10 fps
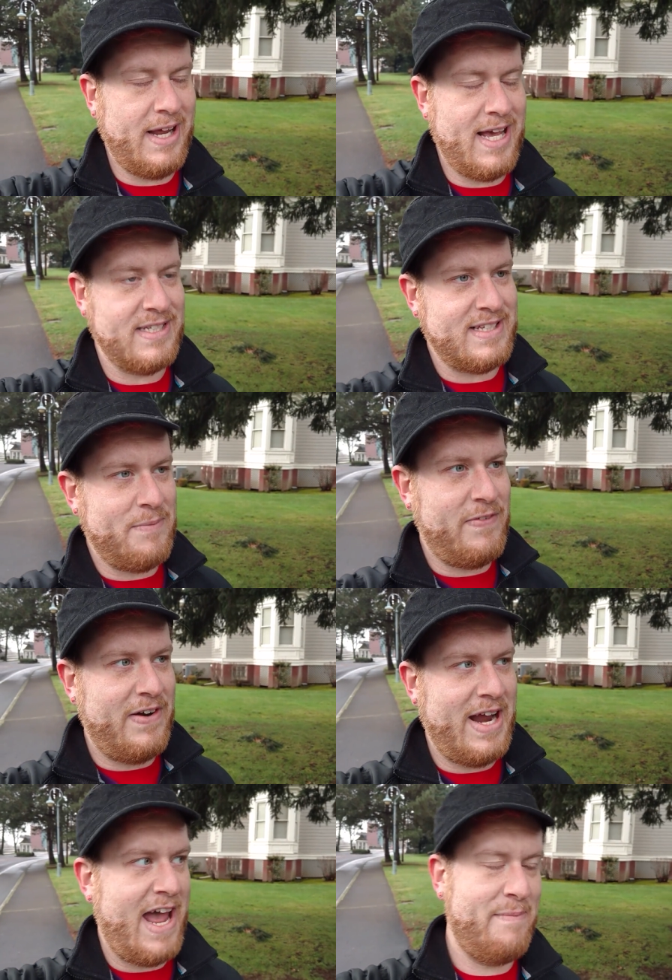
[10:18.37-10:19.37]
yes, I'm
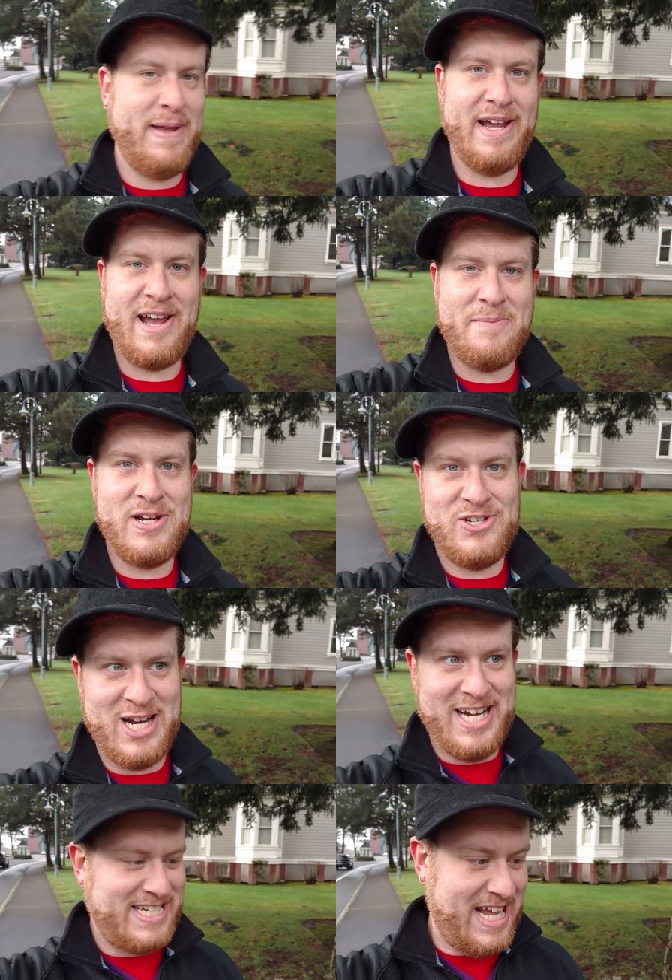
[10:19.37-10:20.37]
very happy I got my
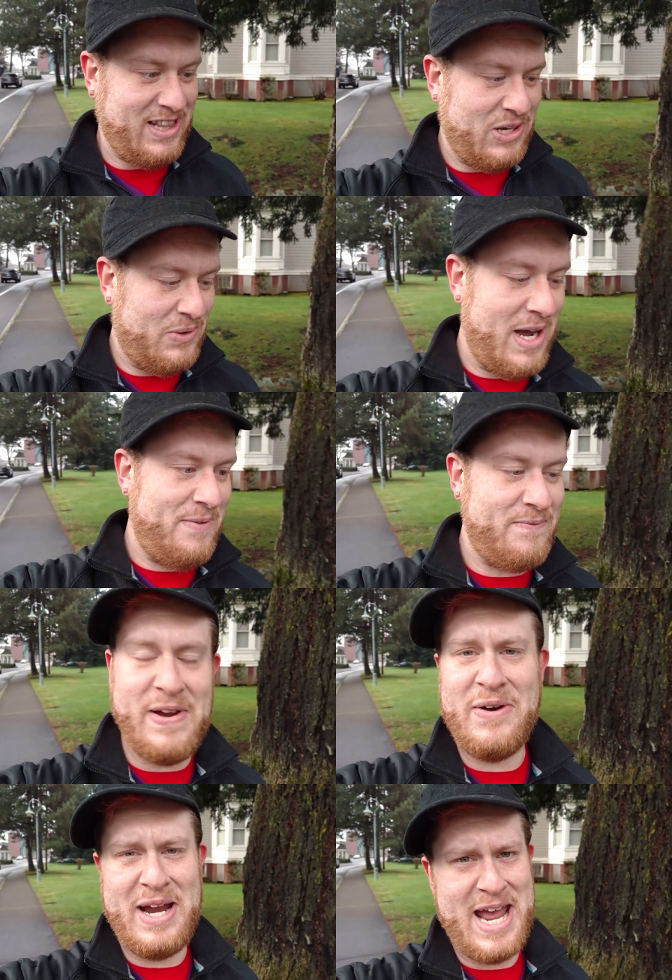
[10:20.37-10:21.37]
shiny Tailow. I'm
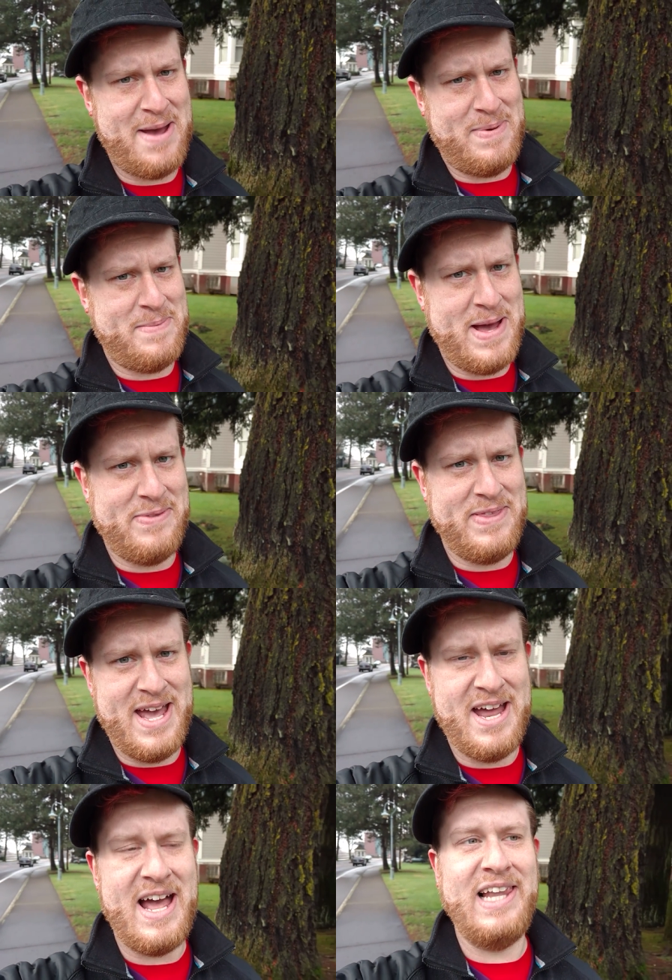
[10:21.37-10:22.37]
very happy about
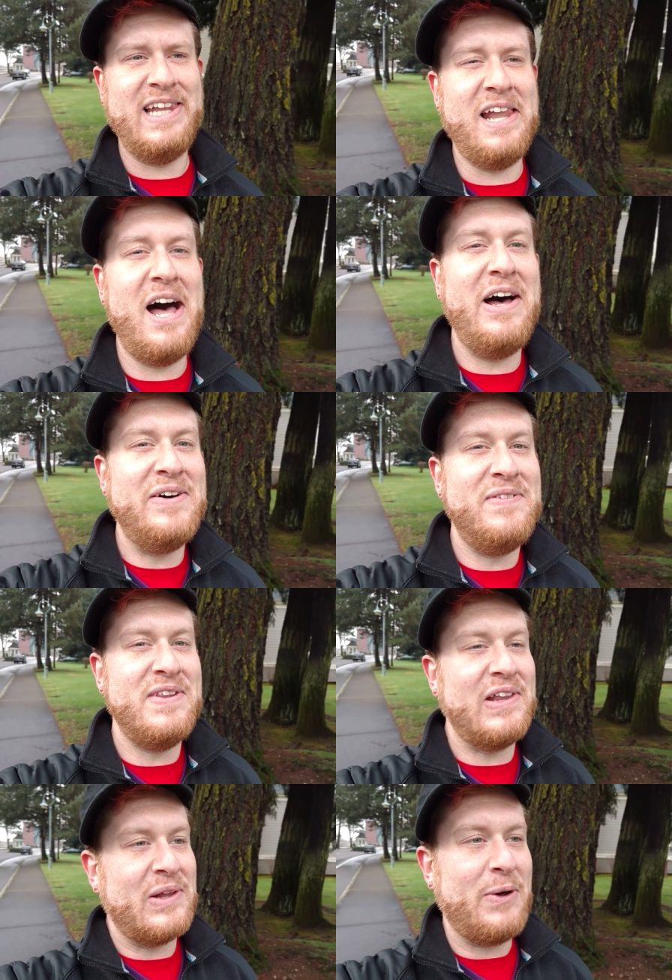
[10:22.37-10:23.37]
that. I love
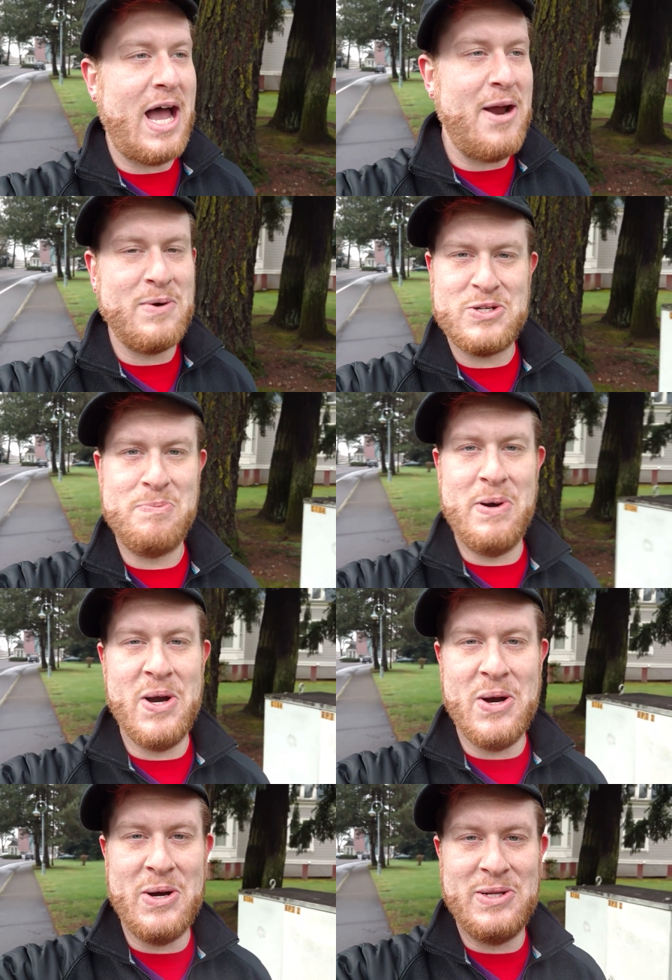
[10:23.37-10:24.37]
the little Irish
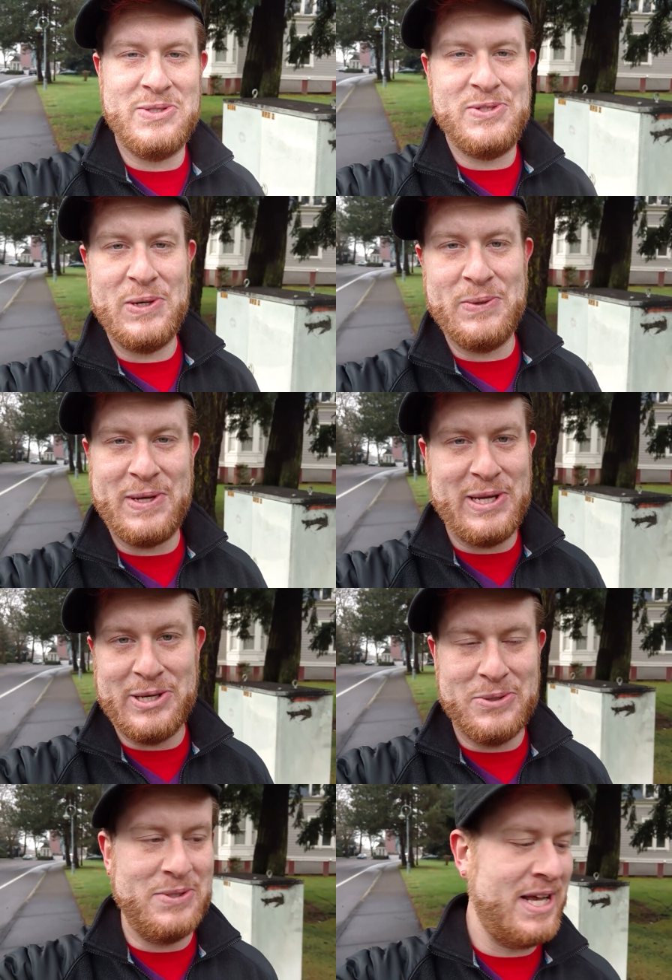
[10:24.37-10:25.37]
bird, it's so
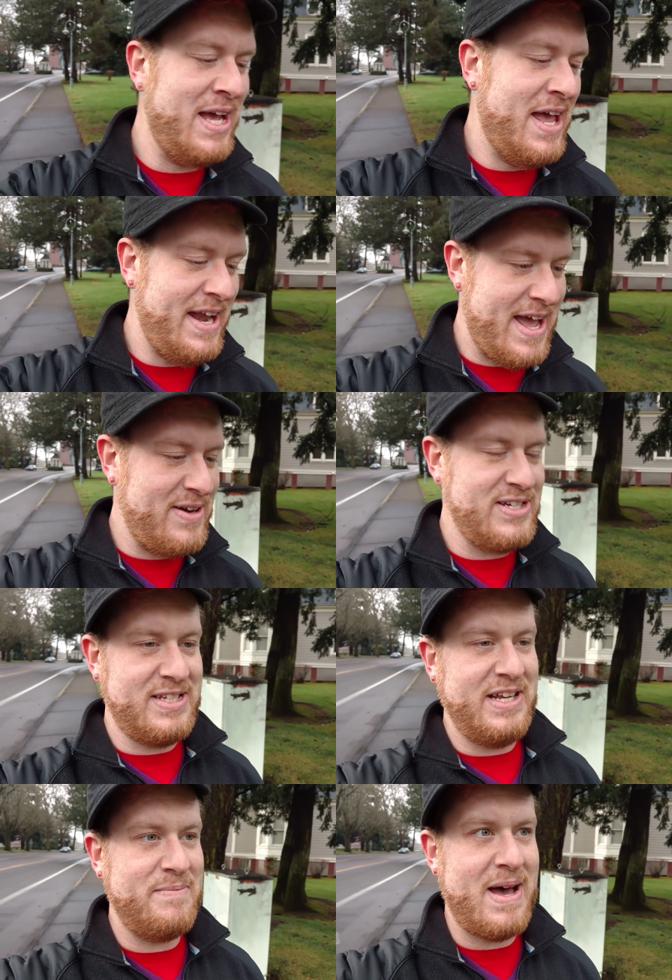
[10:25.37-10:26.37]
cute. Now I just
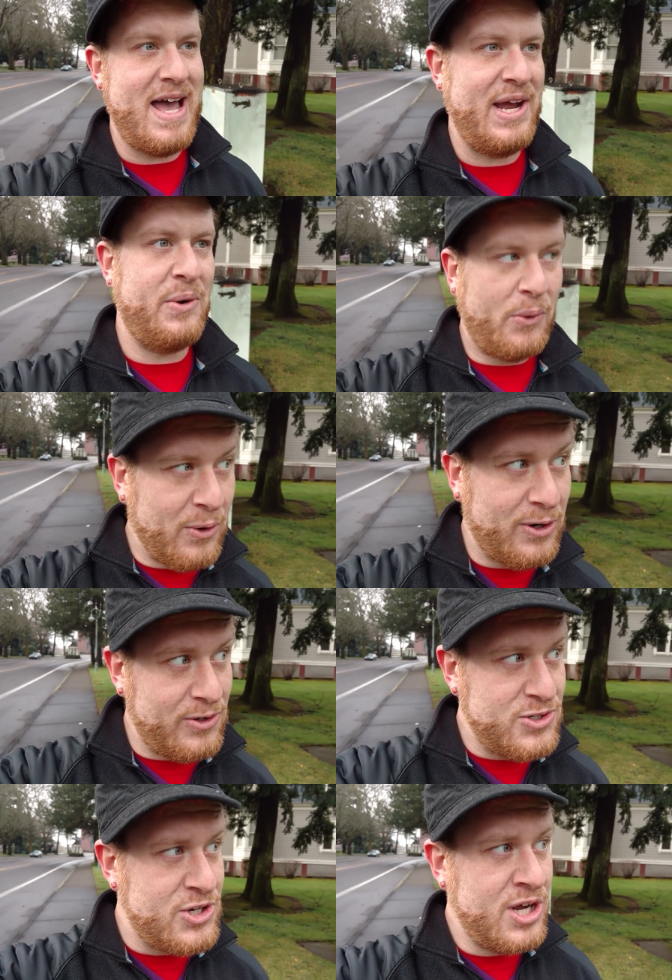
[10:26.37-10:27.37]
need my
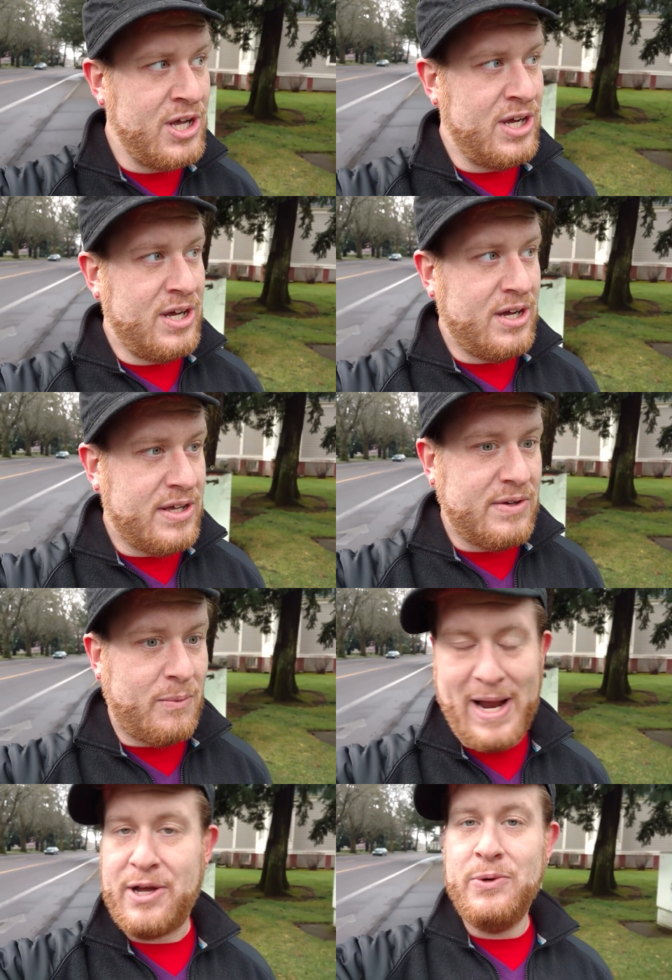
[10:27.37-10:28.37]
orange
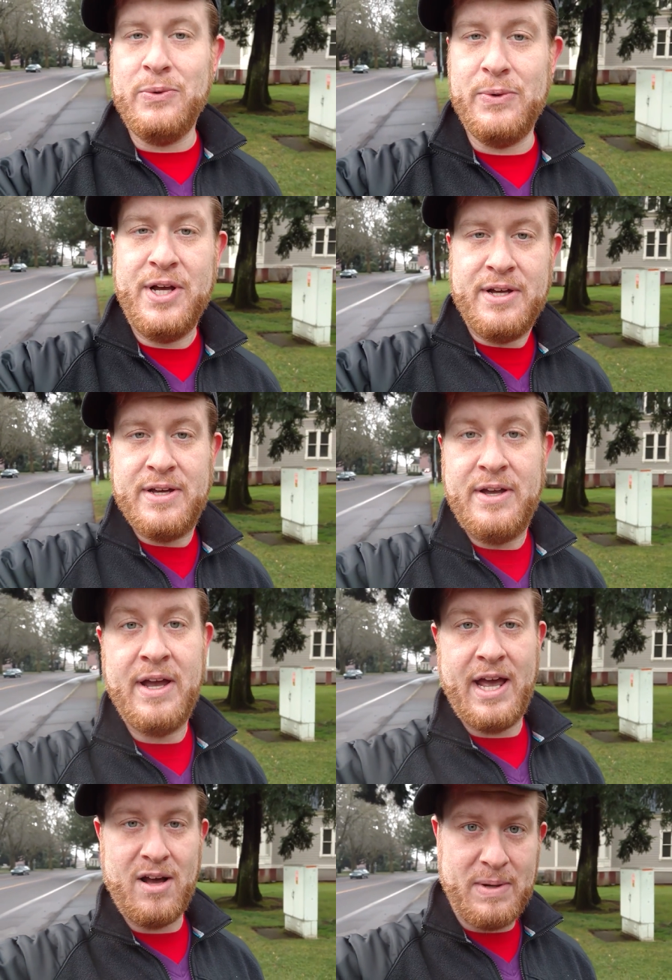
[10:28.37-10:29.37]
raccoon
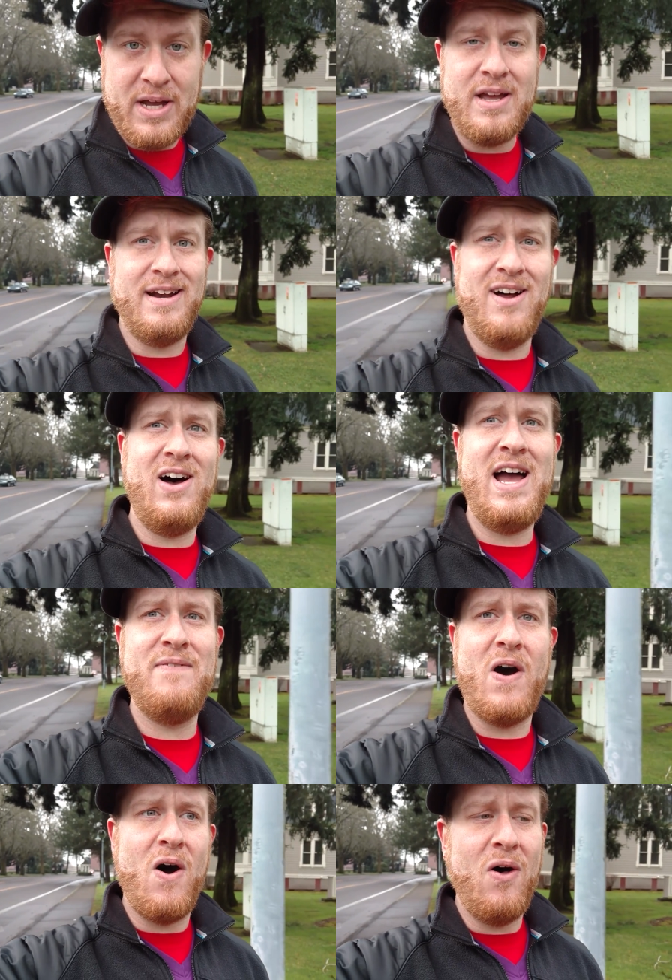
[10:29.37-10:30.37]
and I'll be good. I'll
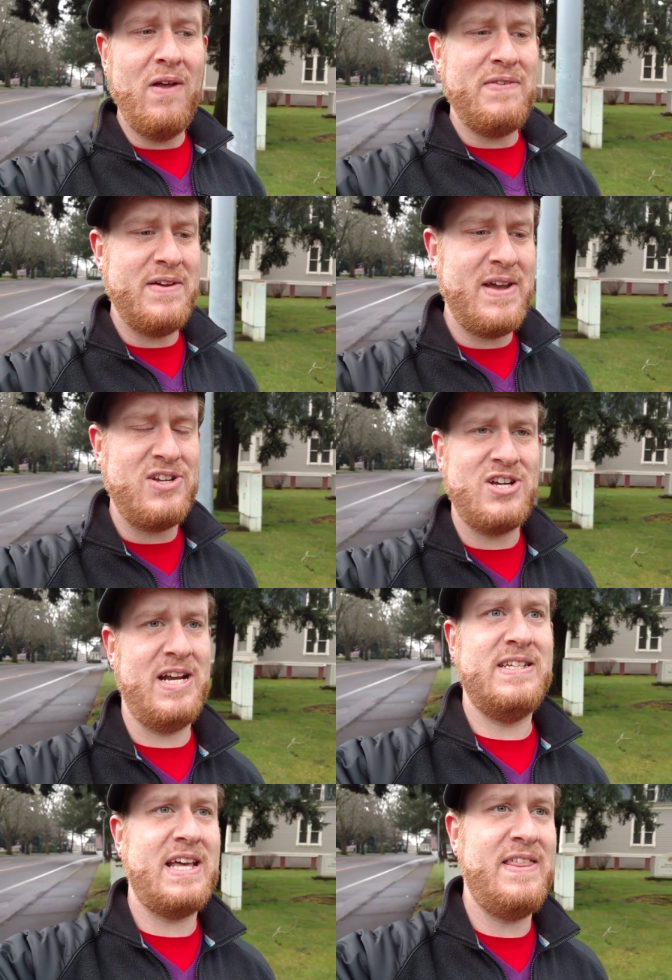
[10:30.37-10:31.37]
have all of the event
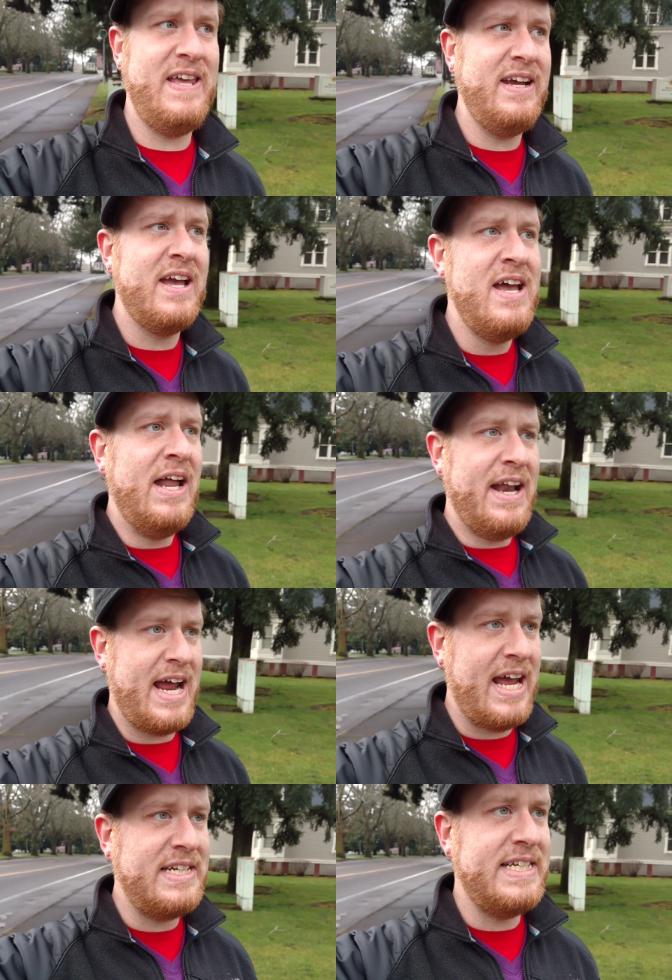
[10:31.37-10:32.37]
shinies. I think
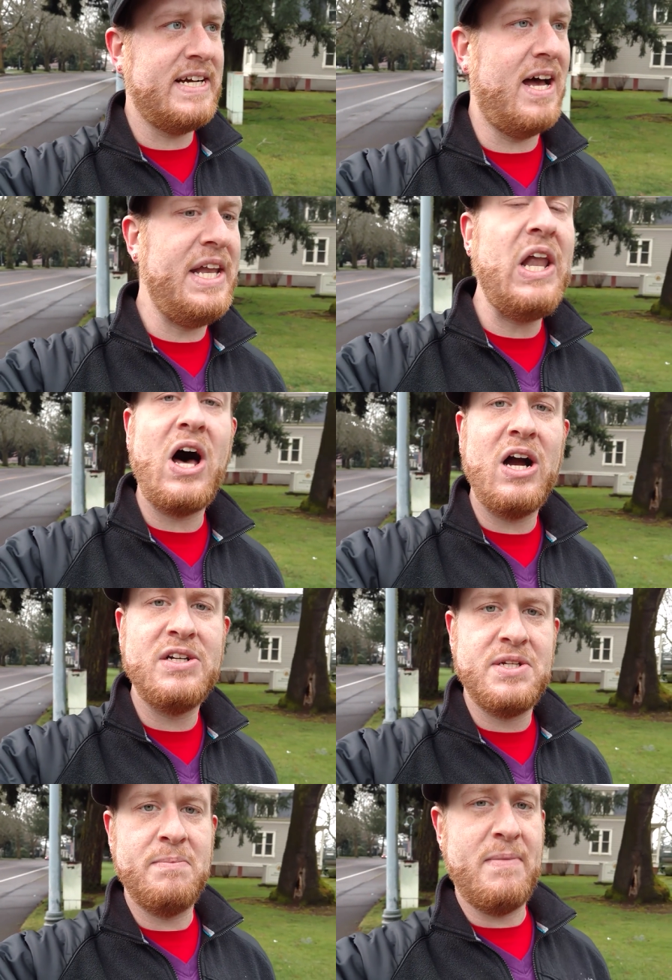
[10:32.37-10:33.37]
Niantic
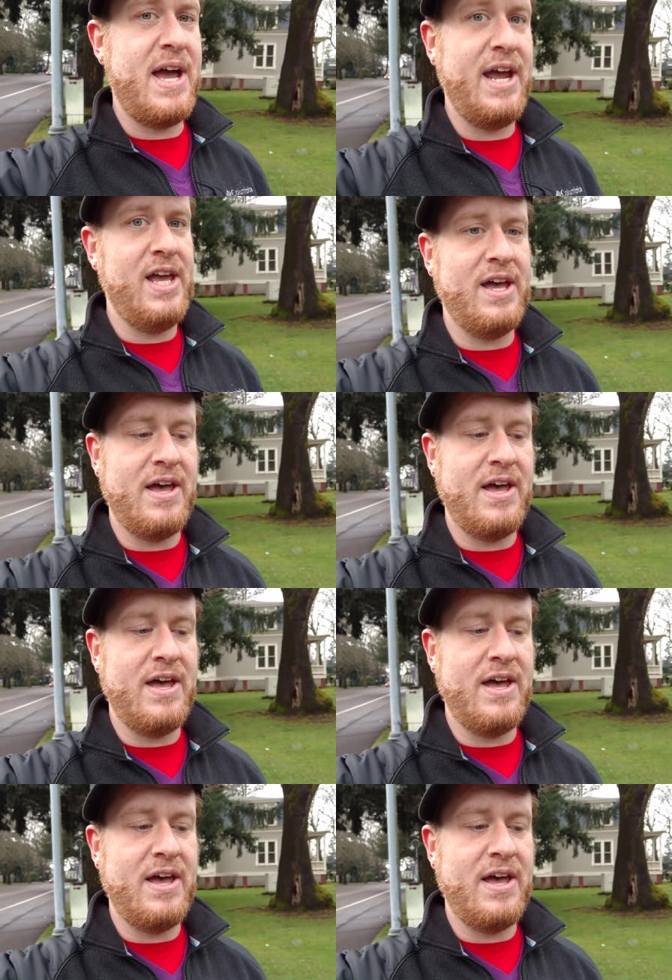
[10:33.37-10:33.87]
unlocked my